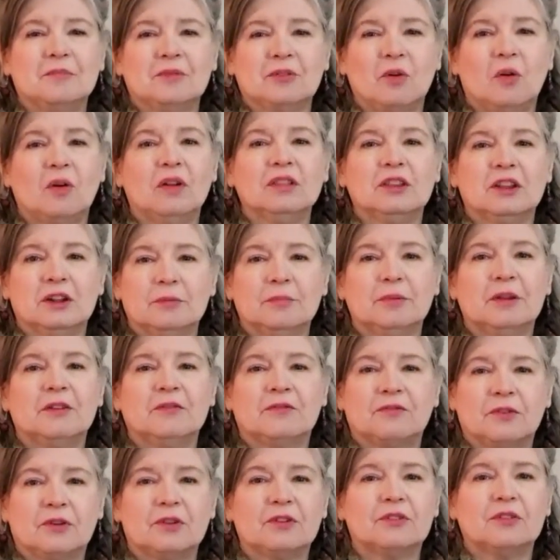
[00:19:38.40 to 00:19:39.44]
go a little bit
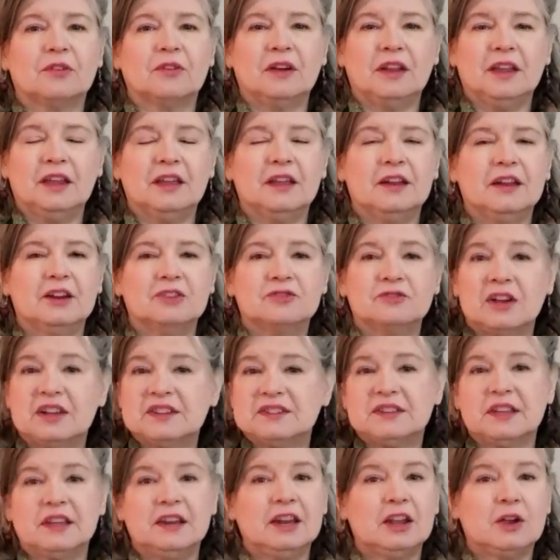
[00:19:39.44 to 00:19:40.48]
further in
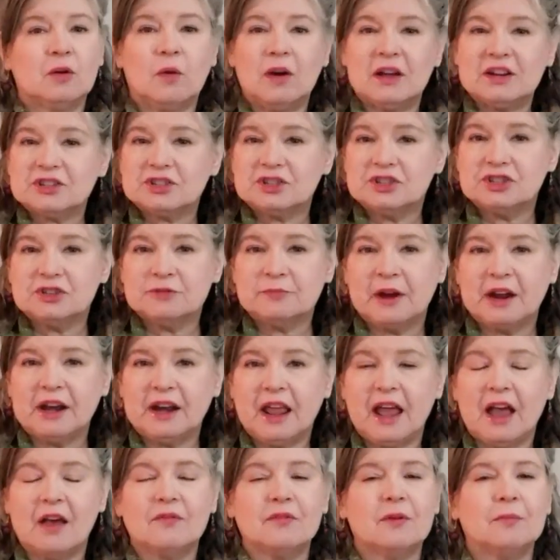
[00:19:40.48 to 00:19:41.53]
addressing any questions you might
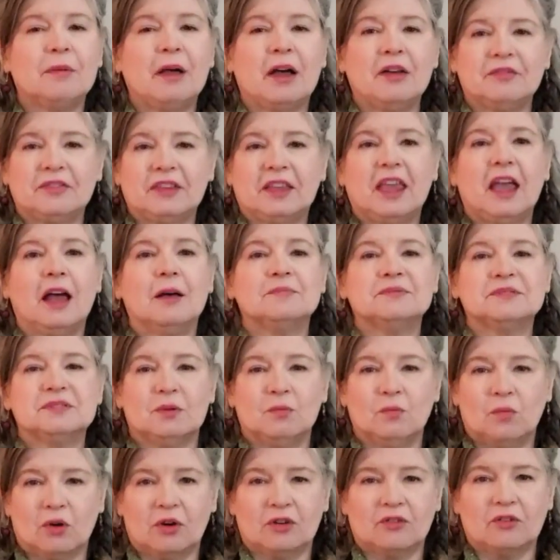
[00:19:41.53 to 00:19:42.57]
have about the capsule
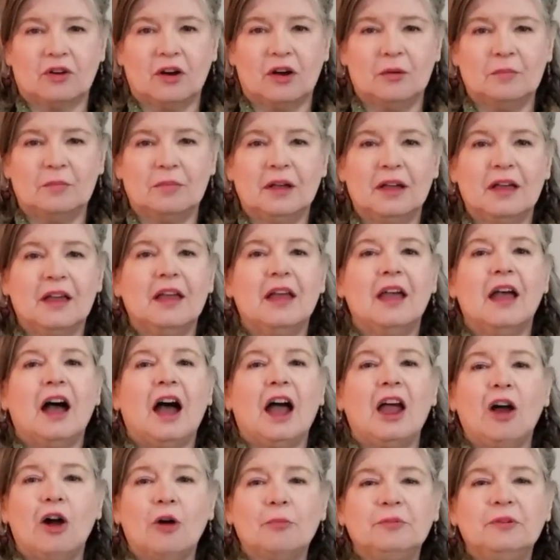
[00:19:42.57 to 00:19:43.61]
wardrobe.
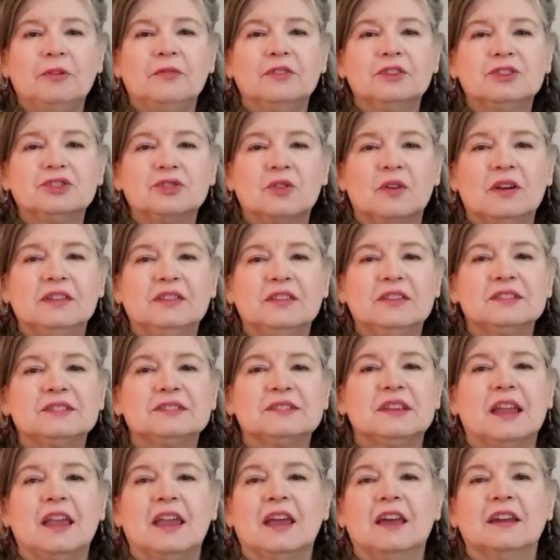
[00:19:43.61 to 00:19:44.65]
I hope you've enjoyed
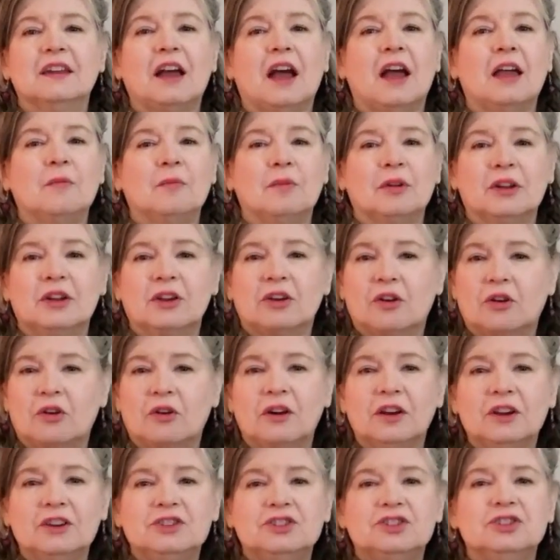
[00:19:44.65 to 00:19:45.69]
this, and I would
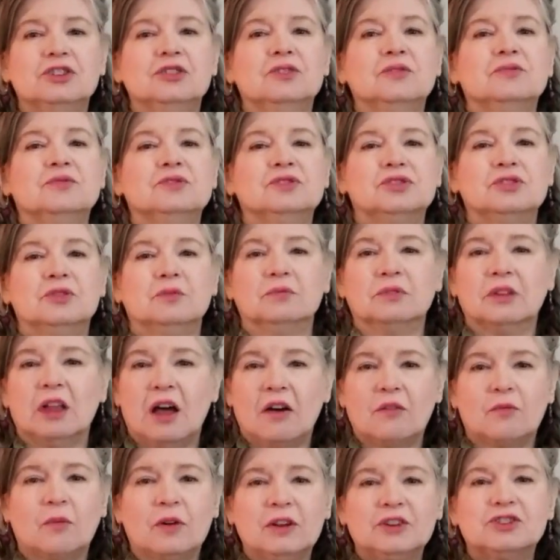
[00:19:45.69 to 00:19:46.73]
encourage you to
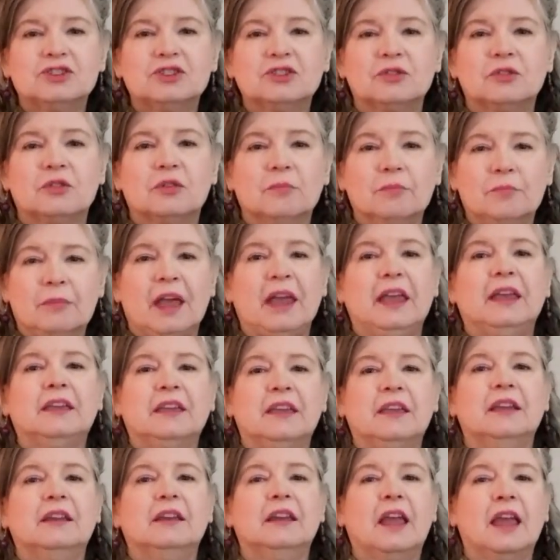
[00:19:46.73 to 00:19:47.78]
love what you're
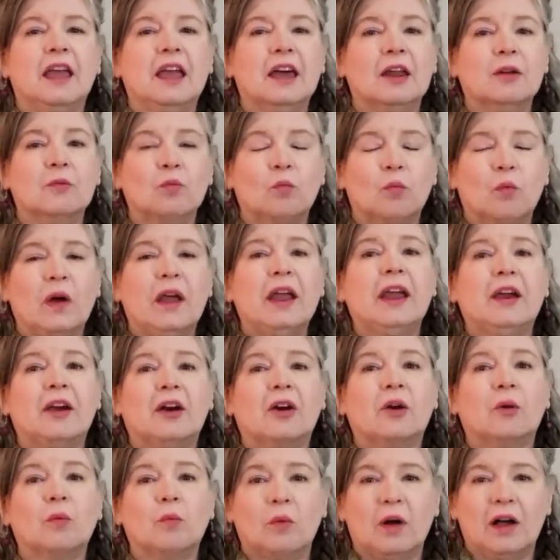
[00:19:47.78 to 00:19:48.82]
making and
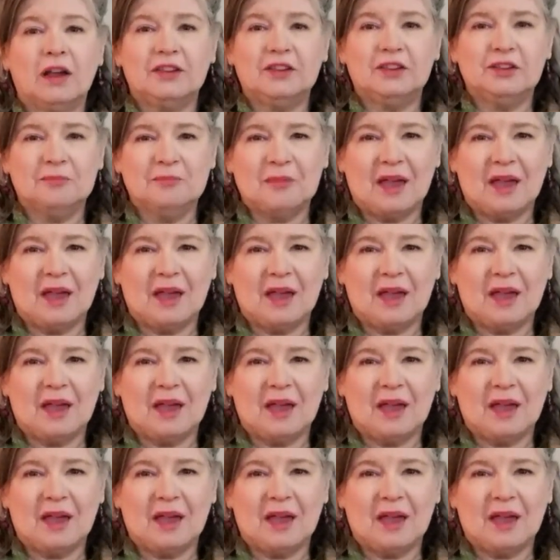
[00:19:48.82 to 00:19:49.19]
wear what you